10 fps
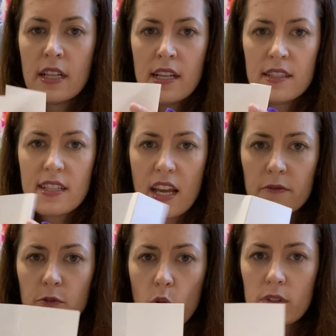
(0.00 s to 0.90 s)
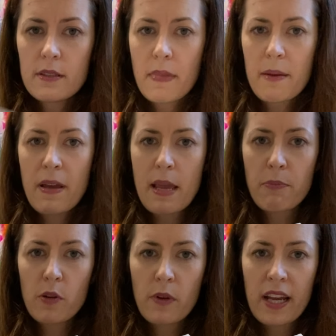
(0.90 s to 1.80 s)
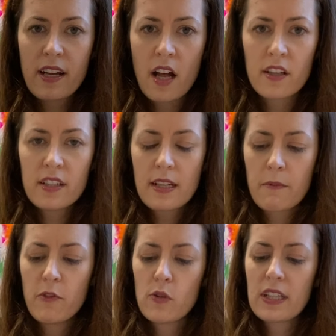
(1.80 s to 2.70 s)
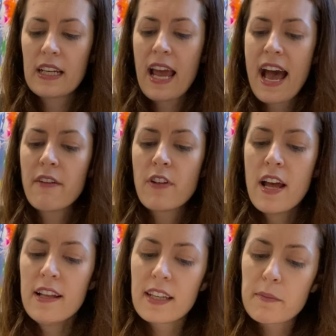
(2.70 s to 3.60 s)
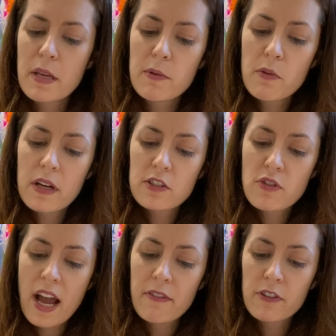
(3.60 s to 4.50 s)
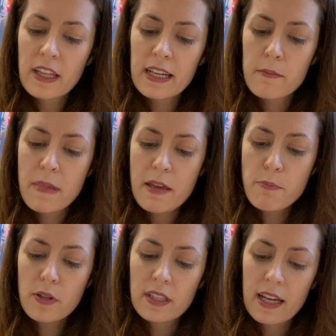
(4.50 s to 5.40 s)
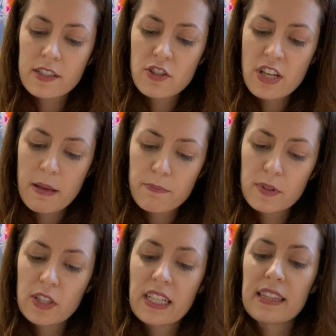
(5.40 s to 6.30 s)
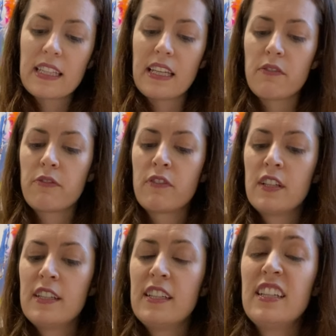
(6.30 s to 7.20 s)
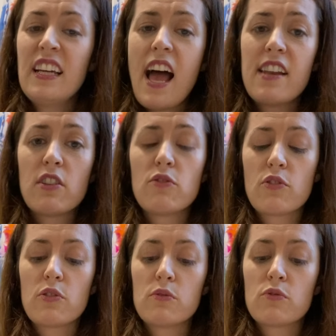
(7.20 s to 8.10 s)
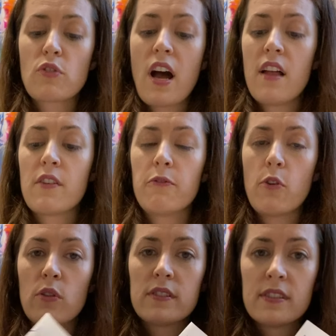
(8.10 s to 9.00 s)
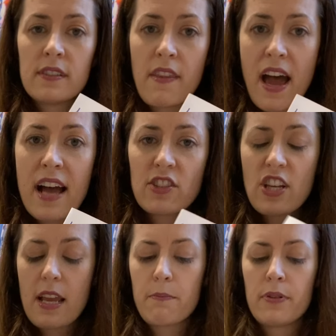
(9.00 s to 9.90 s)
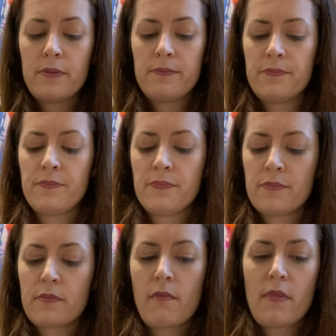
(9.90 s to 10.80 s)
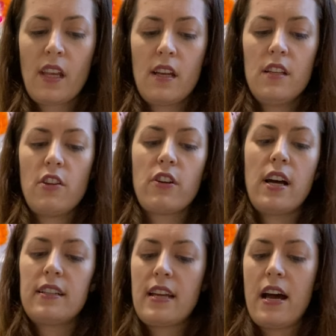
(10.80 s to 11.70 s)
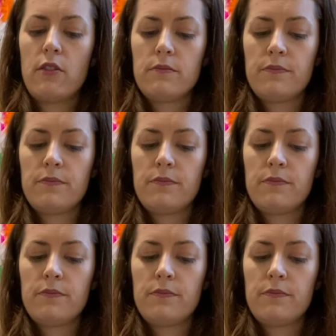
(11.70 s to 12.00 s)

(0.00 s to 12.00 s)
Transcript: see I folded my paper where I colored and I'm folding it in half. Like maybe you want to try for like a maple shaped looking leaf, and you draw on the fold that shape and you cut it out.